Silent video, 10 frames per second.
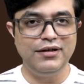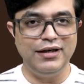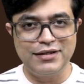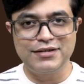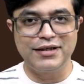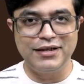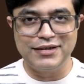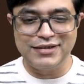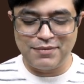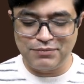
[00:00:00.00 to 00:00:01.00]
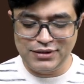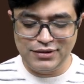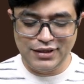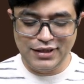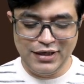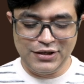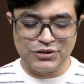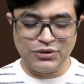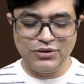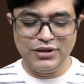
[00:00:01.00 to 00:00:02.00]
Let us take an example.
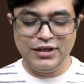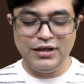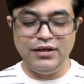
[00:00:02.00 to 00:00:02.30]
So,